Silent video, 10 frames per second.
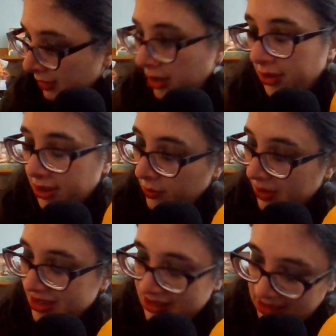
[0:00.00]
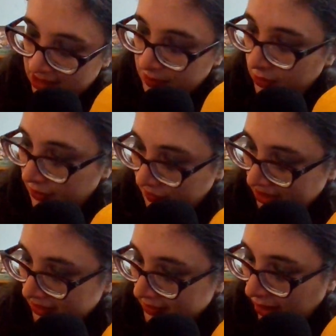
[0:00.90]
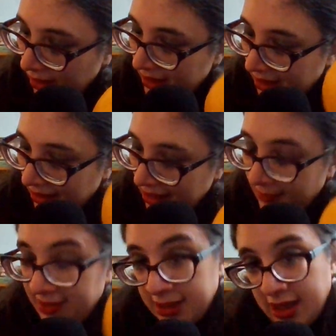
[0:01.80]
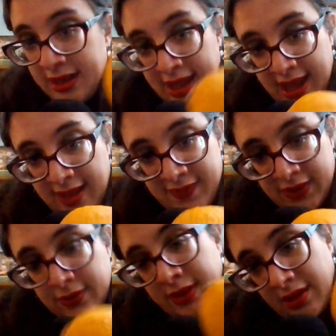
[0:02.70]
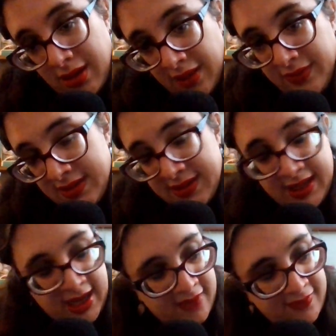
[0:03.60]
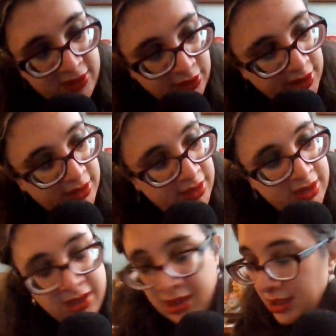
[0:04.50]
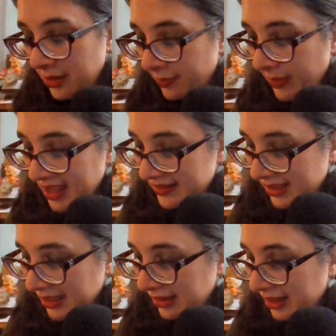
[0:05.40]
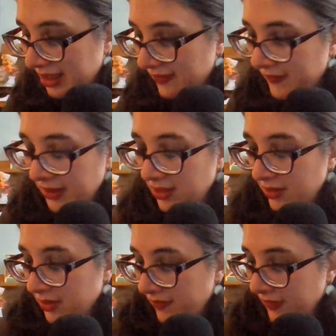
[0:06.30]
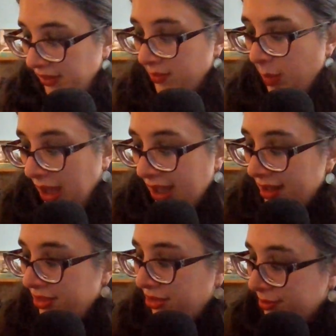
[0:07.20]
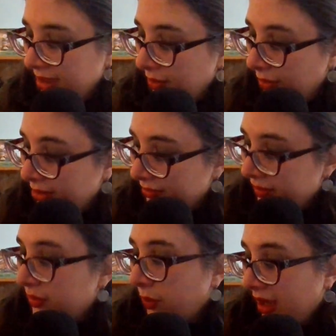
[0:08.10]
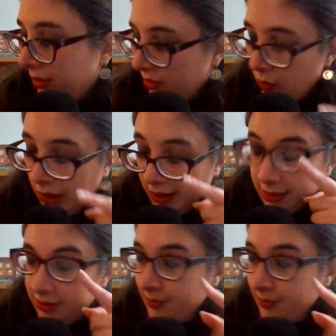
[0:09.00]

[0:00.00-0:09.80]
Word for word: You're going to want a teaspoon of sea salt and a lemon cut in half. So yeah, cut this in half and you're going to basically fill, fill the pot three quarters of the way with water.